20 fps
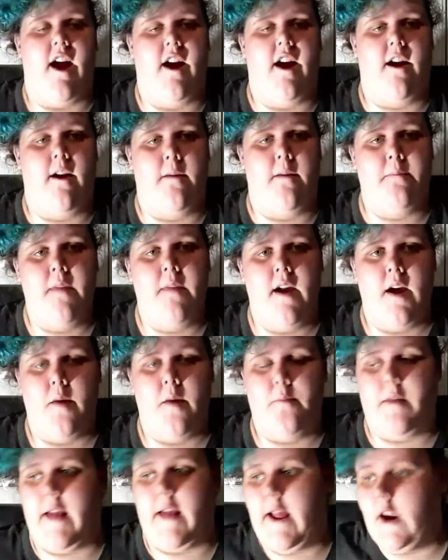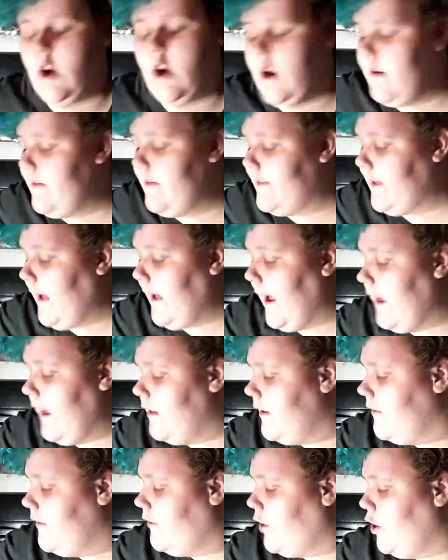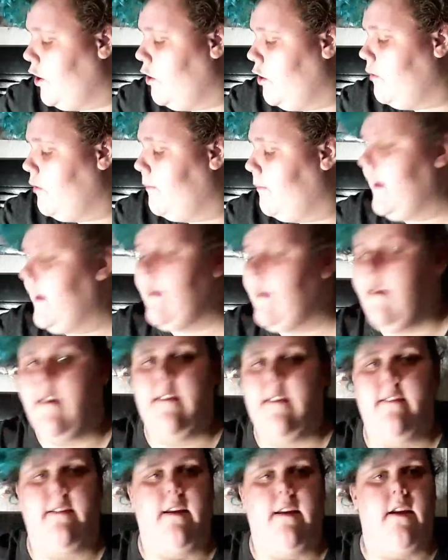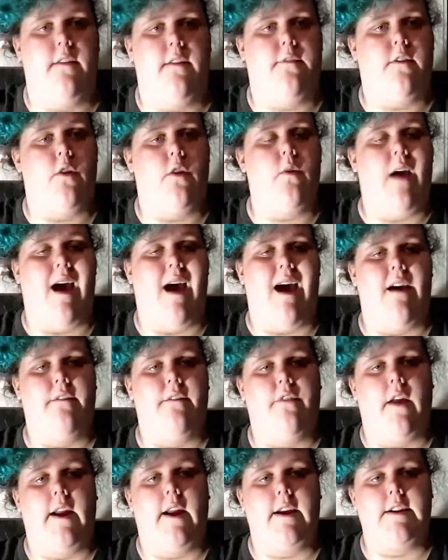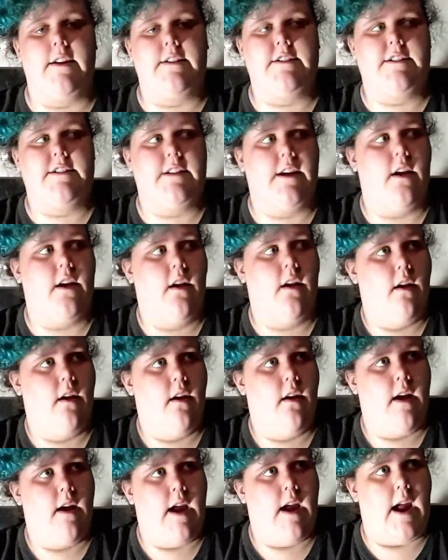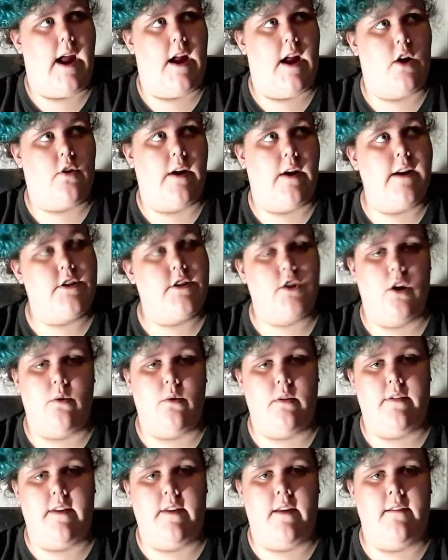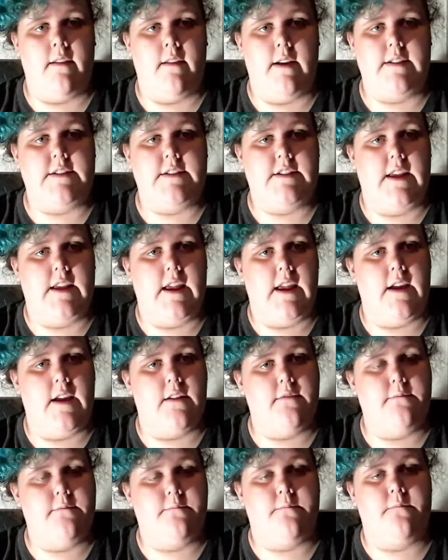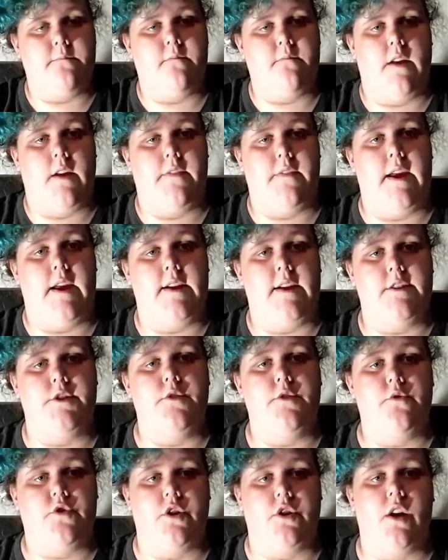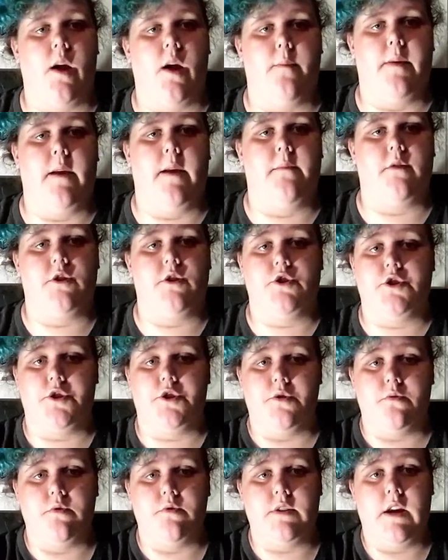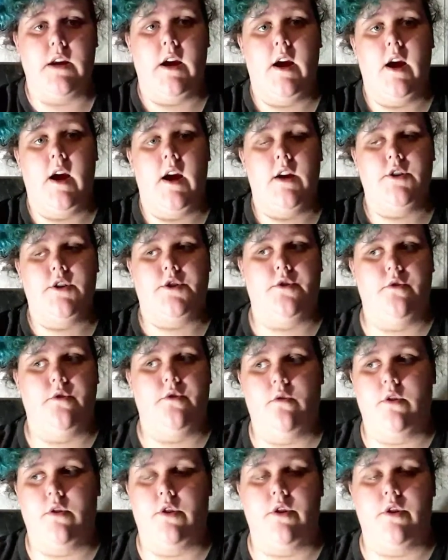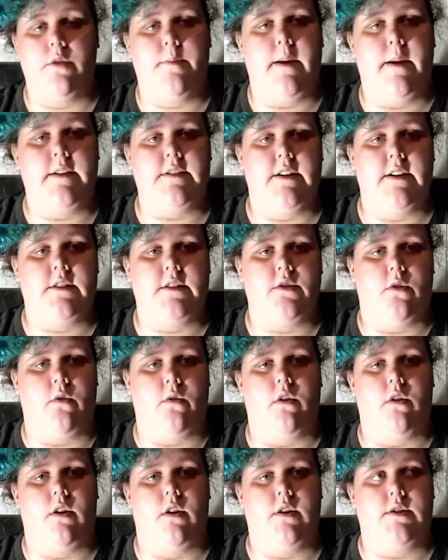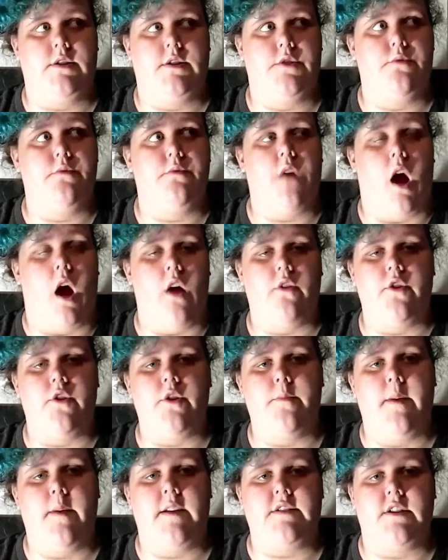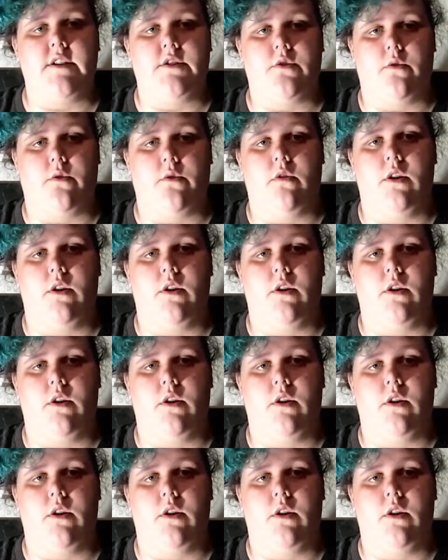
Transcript: But I agree with Caitlin too, because if you have like grades lower than a C, then you should not be able to choose to learn the basics or to not learn the basics